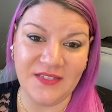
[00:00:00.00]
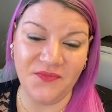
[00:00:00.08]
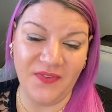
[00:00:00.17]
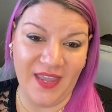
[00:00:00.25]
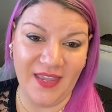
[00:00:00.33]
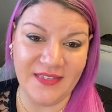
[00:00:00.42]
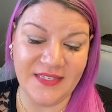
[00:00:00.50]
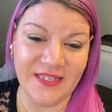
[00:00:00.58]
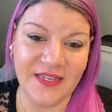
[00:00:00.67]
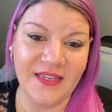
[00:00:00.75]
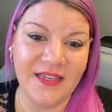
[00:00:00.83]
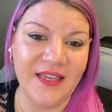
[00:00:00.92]
phase
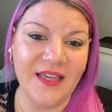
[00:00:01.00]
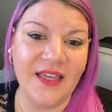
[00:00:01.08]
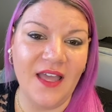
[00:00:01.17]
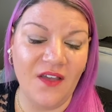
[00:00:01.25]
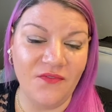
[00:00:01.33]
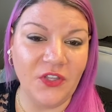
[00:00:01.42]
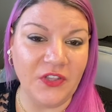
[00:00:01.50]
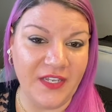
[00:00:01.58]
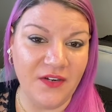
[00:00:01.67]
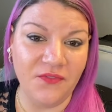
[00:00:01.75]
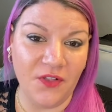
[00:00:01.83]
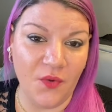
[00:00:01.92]
of the
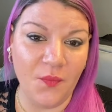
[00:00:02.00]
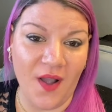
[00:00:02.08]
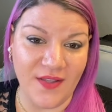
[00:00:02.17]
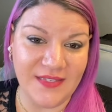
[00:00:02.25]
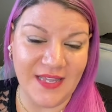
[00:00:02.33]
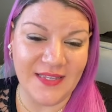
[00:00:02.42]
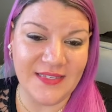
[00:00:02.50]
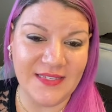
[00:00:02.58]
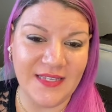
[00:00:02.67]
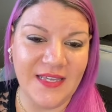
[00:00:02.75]
lead flow process,